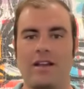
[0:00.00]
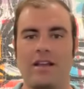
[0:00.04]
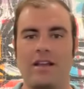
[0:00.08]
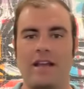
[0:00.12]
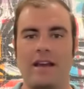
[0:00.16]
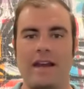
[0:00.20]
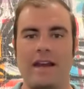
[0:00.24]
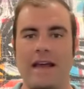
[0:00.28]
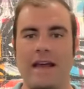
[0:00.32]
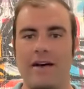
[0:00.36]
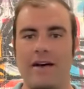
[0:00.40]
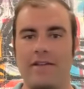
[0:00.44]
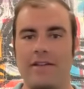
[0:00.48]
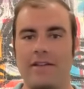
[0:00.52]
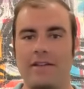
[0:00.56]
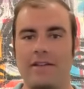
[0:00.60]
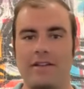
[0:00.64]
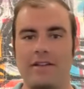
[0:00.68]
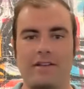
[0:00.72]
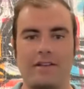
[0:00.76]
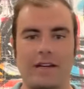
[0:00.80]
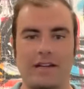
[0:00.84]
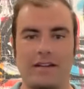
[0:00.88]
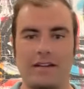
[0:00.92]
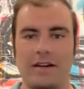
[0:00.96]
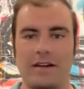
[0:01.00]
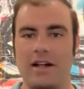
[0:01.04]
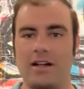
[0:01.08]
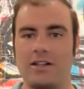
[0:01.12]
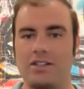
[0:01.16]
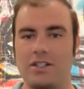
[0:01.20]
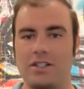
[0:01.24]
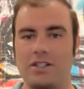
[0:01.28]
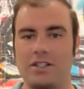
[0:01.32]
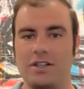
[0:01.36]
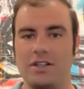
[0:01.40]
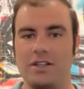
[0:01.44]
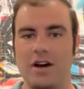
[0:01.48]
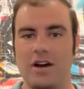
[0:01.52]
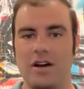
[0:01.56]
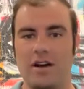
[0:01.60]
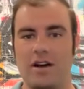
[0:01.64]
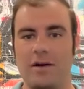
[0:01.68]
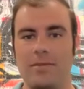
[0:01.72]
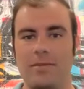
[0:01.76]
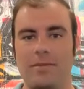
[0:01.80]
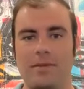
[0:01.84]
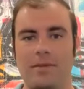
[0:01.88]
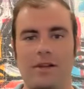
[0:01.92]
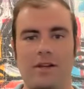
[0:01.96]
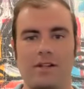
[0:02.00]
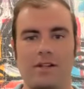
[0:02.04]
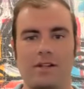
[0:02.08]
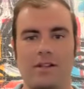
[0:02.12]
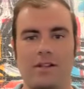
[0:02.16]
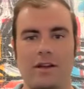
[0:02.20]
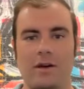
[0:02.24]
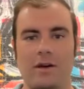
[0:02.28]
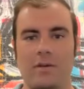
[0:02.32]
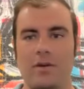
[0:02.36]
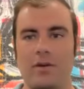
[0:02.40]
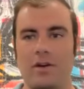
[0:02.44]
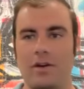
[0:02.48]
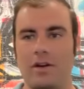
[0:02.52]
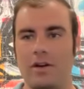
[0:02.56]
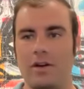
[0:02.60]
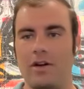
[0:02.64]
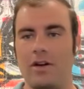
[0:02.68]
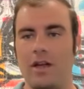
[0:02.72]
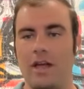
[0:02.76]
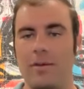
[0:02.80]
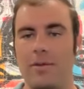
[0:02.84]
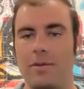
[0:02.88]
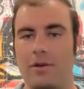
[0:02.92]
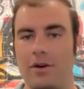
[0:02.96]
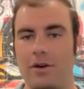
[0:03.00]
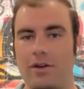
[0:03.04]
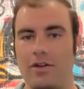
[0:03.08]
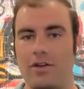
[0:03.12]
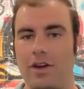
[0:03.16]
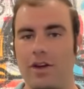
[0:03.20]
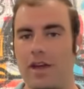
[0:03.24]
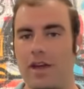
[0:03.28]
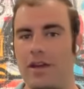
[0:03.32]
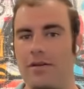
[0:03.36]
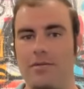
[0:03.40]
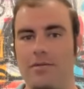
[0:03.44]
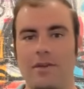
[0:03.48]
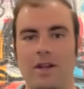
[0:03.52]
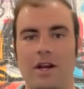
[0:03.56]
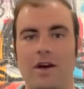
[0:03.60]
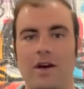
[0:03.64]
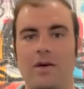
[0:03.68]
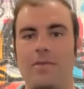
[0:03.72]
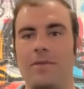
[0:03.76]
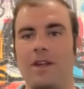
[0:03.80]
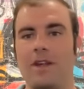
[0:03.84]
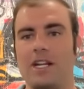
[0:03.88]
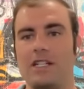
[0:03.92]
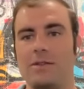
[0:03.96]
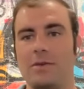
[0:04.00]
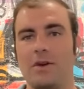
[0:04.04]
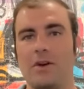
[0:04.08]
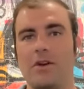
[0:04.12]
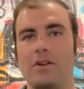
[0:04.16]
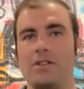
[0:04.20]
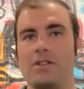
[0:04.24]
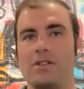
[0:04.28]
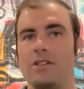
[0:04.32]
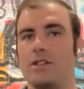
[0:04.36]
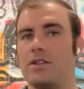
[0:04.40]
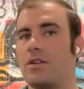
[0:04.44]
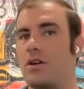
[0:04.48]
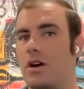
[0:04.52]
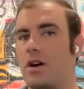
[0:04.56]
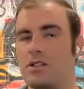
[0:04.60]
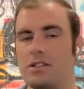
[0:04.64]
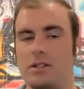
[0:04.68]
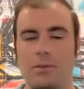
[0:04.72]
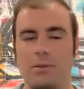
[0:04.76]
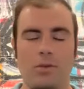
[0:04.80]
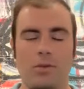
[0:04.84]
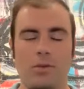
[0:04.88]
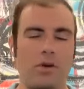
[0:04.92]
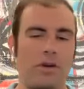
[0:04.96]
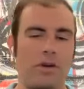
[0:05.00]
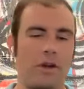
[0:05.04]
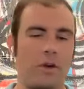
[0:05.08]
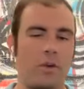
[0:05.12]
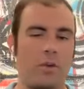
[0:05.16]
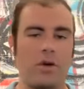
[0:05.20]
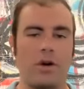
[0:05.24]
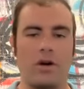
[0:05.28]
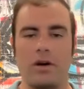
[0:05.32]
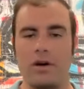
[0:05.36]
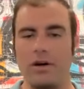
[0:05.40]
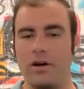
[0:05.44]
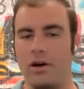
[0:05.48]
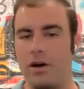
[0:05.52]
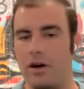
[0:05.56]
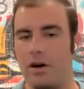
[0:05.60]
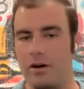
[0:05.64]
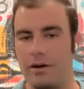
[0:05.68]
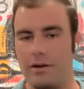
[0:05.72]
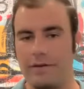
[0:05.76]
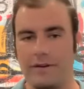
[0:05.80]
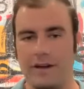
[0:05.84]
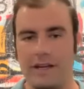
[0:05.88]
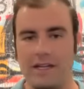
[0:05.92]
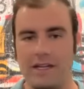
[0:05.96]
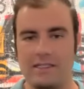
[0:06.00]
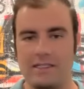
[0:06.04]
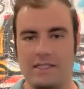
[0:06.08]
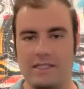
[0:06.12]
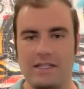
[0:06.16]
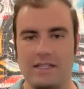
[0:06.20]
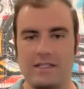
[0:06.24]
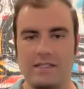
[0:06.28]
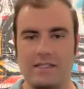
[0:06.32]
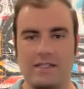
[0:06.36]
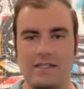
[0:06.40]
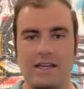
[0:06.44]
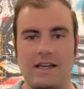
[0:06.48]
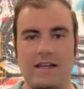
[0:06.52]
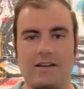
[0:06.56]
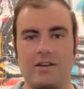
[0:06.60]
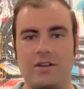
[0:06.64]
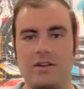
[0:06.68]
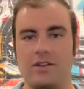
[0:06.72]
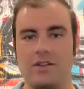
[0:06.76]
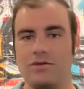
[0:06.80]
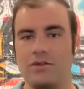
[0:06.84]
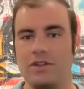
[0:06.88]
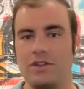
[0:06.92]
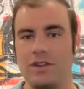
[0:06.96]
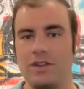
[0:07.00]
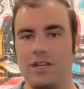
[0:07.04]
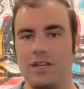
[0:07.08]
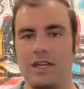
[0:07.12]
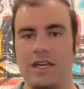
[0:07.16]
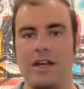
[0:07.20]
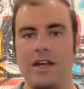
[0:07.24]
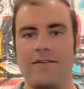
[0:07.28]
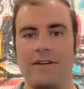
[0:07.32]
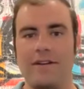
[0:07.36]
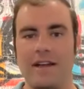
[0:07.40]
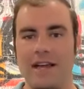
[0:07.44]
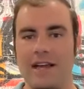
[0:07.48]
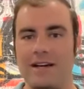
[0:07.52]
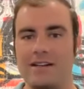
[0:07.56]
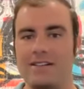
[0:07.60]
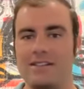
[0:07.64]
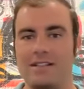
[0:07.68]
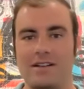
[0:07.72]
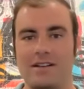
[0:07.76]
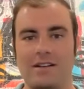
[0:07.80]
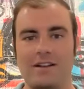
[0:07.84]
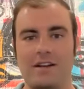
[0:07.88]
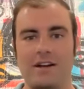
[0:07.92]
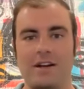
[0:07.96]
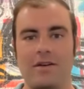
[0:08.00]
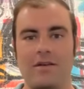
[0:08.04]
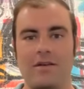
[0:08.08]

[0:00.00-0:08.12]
And now that the technology has caught up, and so that we're able to create, experiences across the board that work on all devices, that use really advanced and,